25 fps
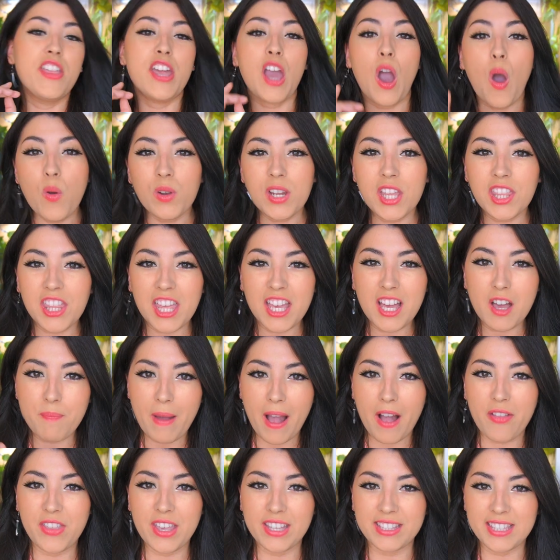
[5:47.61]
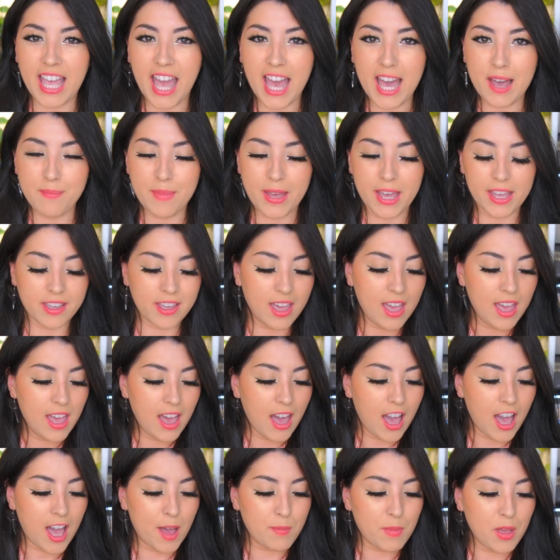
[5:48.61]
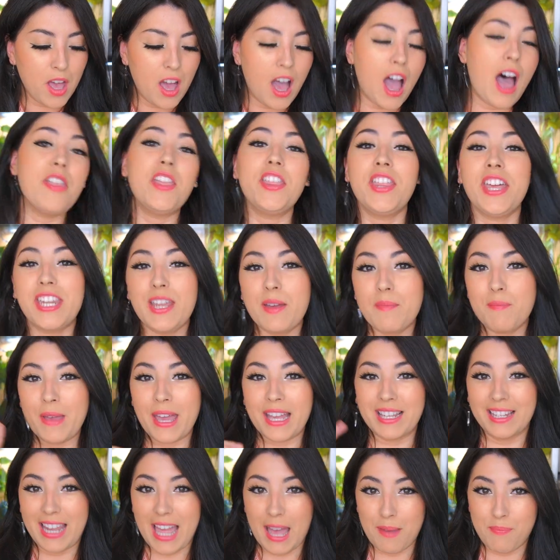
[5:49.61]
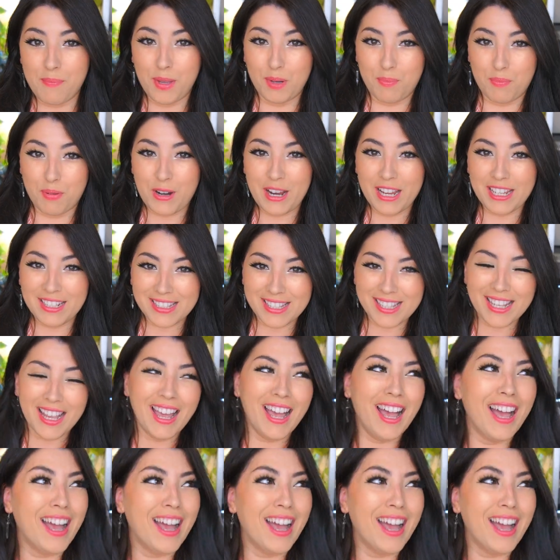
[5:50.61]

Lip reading: The only thing about this hammock, other than it being leopard print,